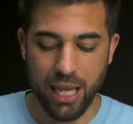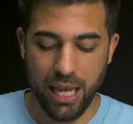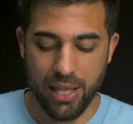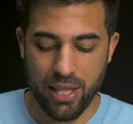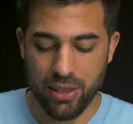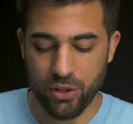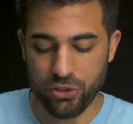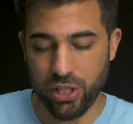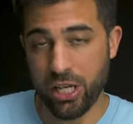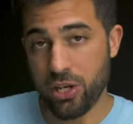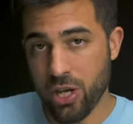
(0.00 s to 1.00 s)
And then there's
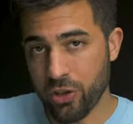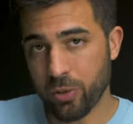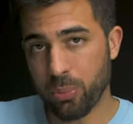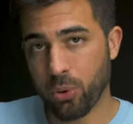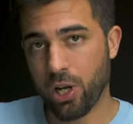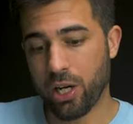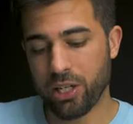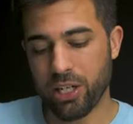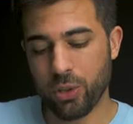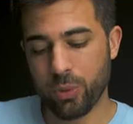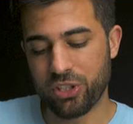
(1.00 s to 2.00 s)
another port on
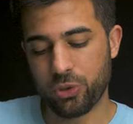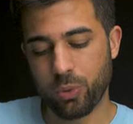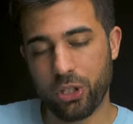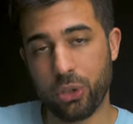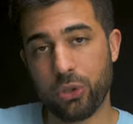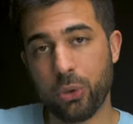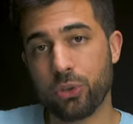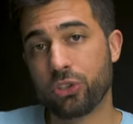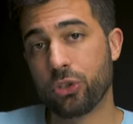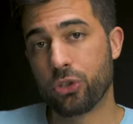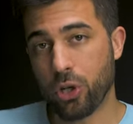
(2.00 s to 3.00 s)
here, which is what you use
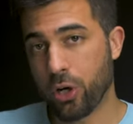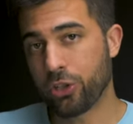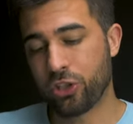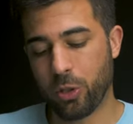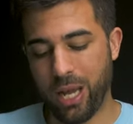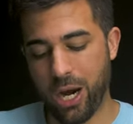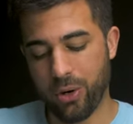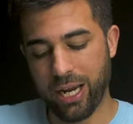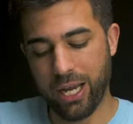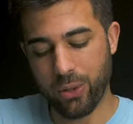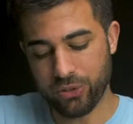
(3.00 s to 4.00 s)
to charge the
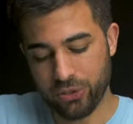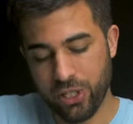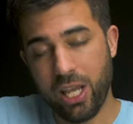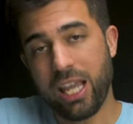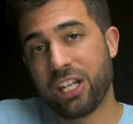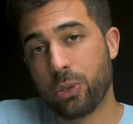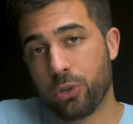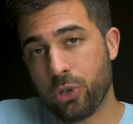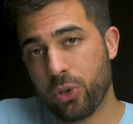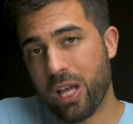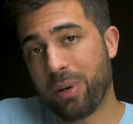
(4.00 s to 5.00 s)
PowerHouse. And you would
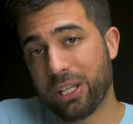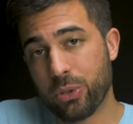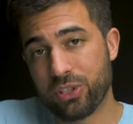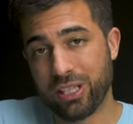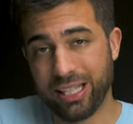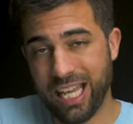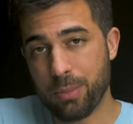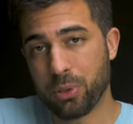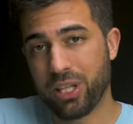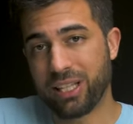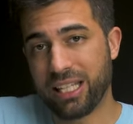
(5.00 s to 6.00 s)
do that by using the
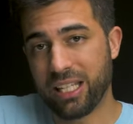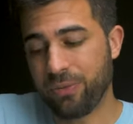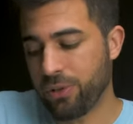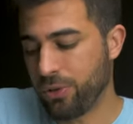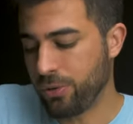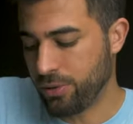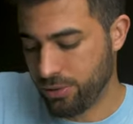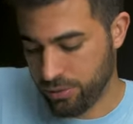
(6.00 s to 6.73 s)
cable that they give you.